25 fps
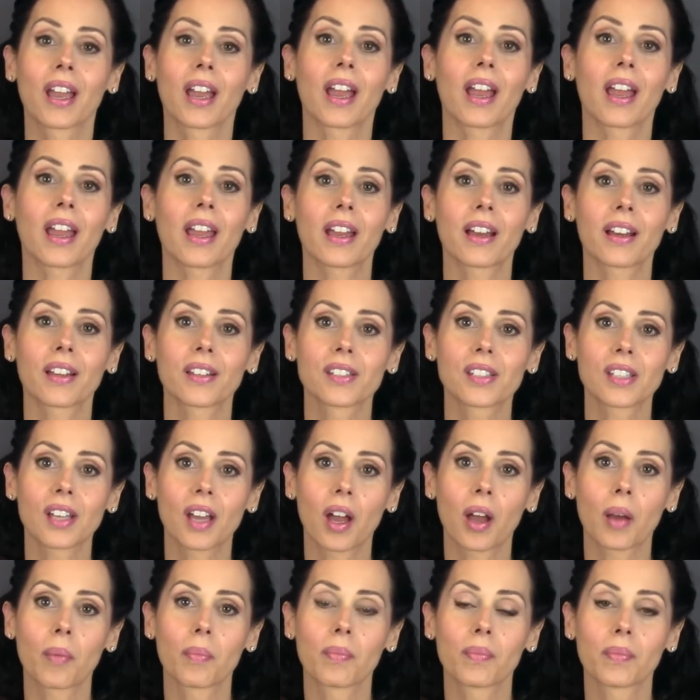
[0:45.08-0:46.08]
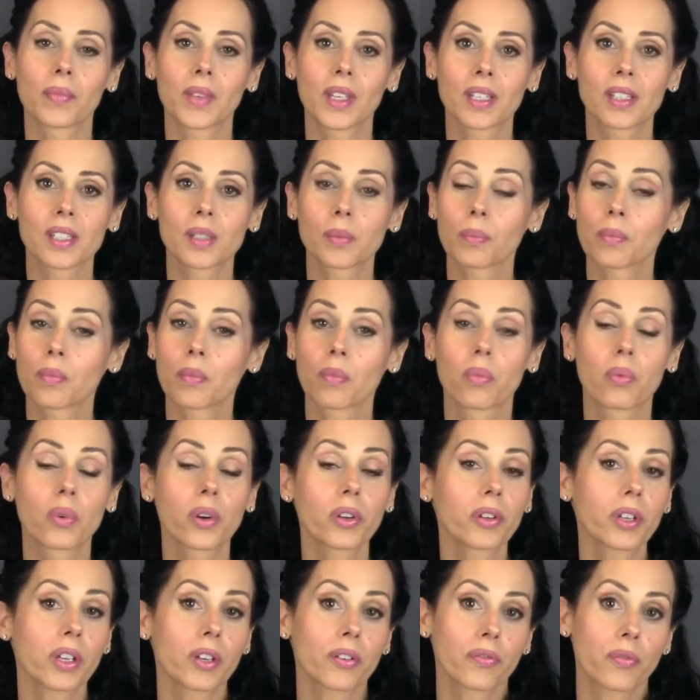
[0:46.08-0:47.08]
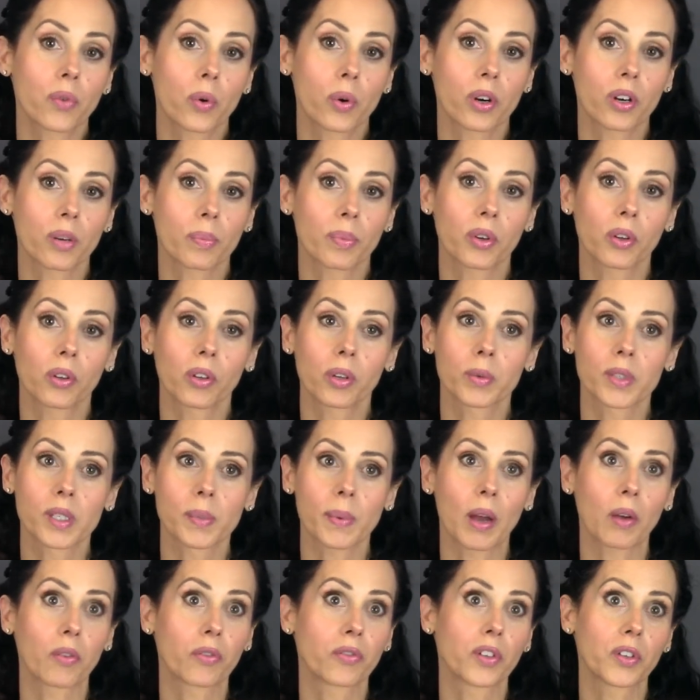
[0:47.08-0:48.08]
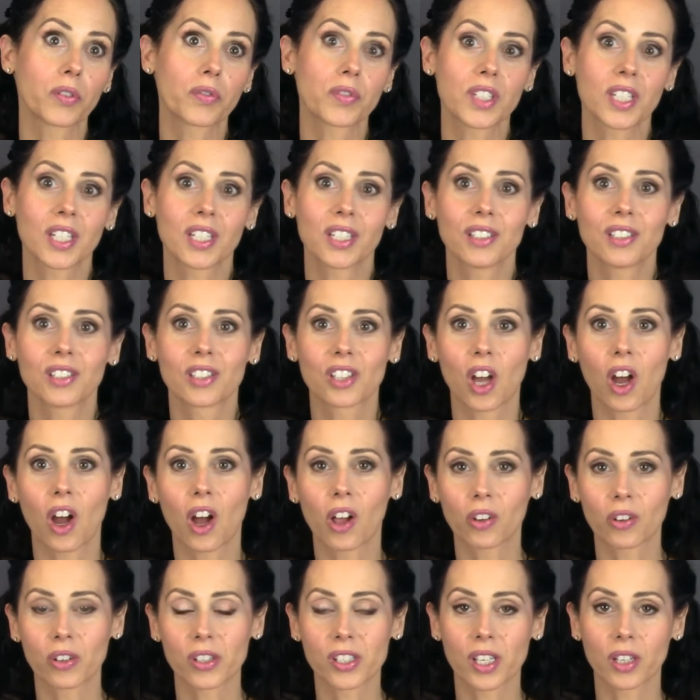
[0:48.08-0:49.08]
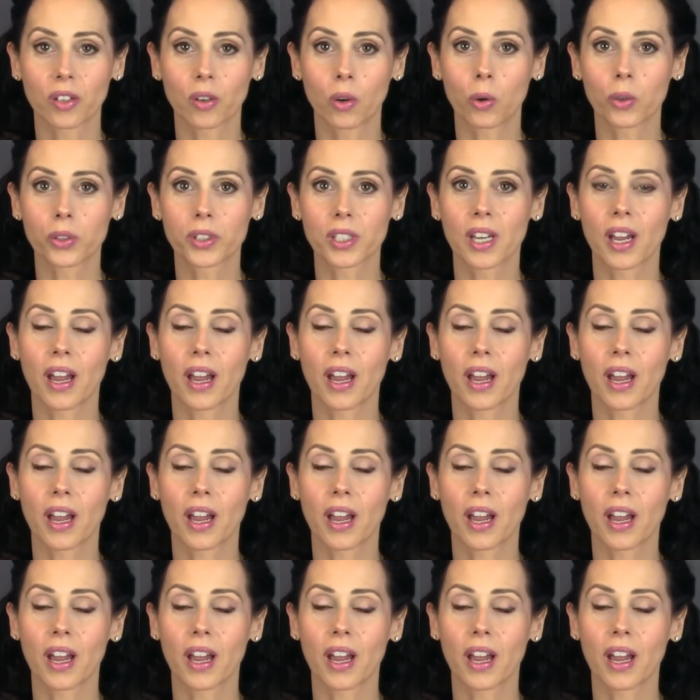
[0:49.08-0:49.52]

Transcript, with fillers: And um, it's really affordable. It was about $15 on Ulta.